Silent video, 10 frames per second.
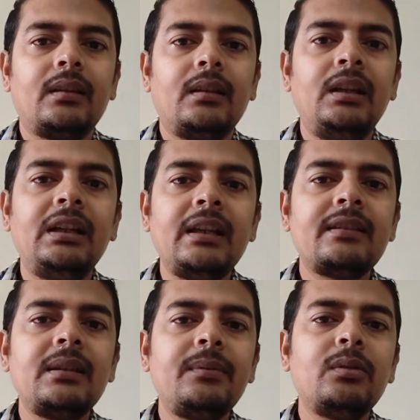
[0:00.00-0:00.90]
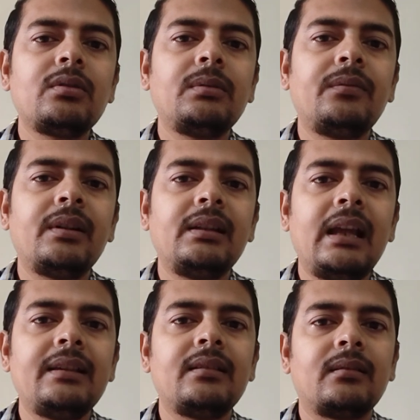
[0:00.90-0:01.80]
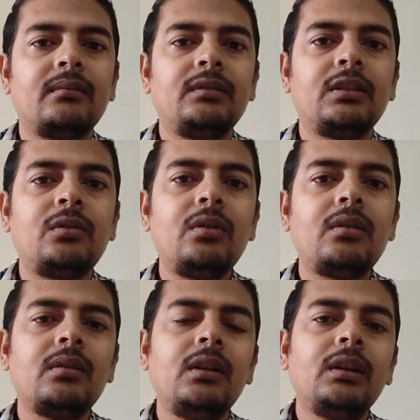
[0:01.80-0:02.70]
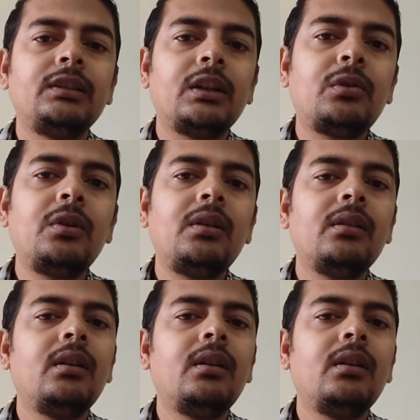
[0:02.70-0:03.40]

intensive use of the fertilizer, the good